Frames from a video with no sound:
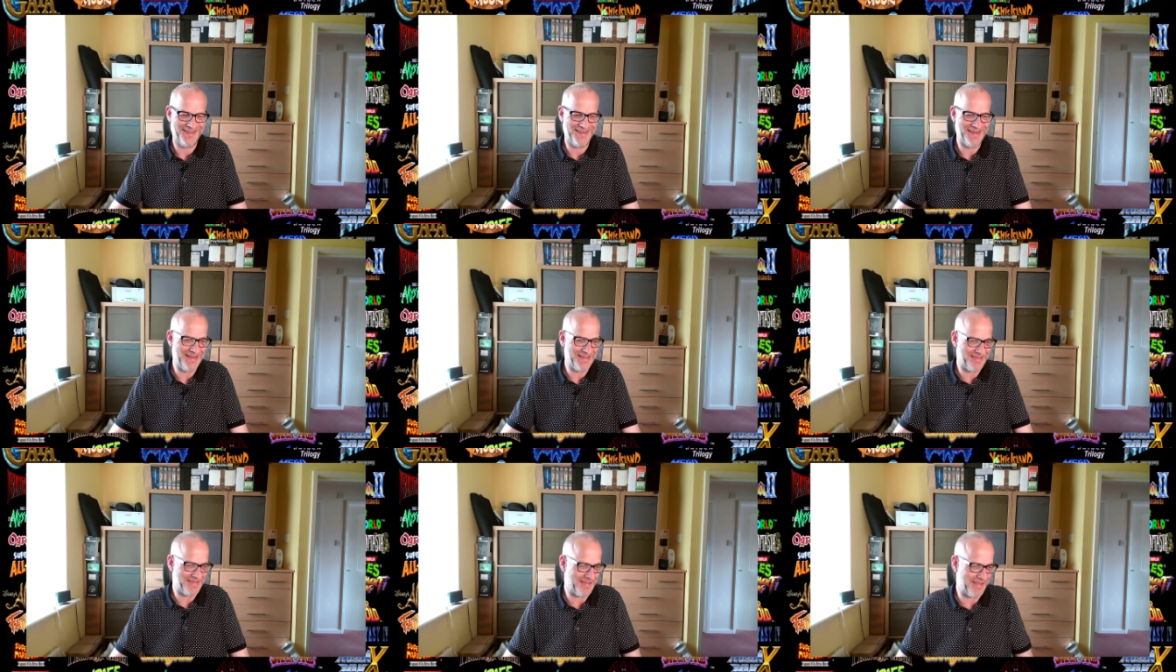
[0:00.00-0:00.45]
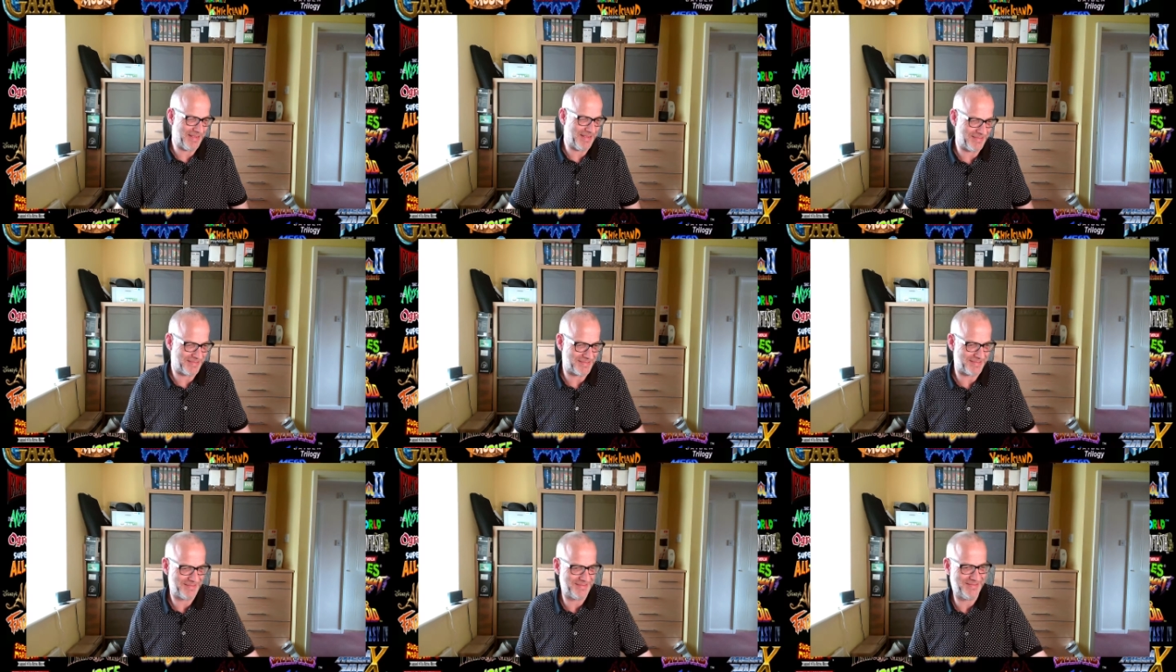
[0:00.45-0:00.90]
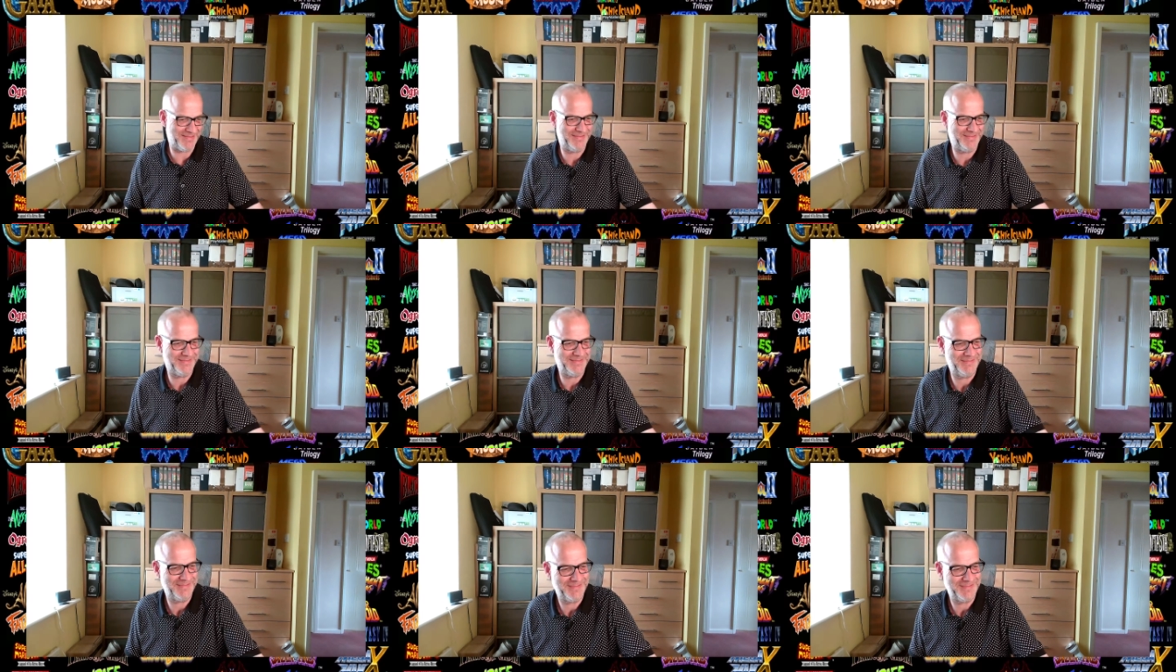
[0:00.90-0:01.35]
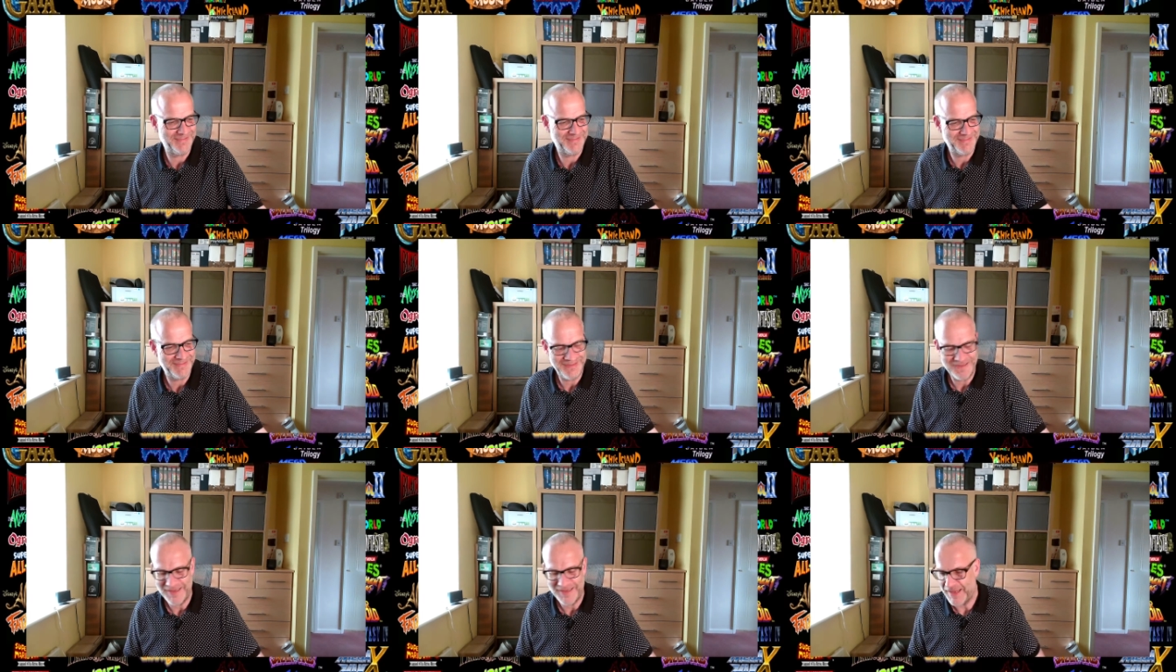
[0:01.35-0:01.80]
He says,
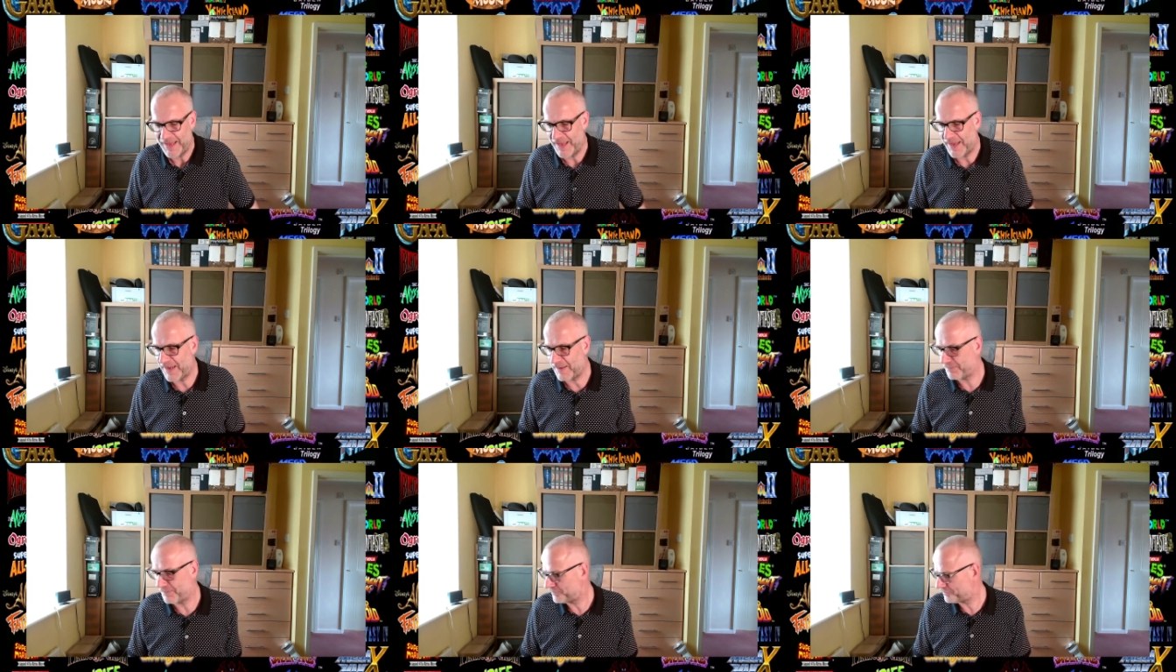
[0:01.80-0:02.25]
yeah,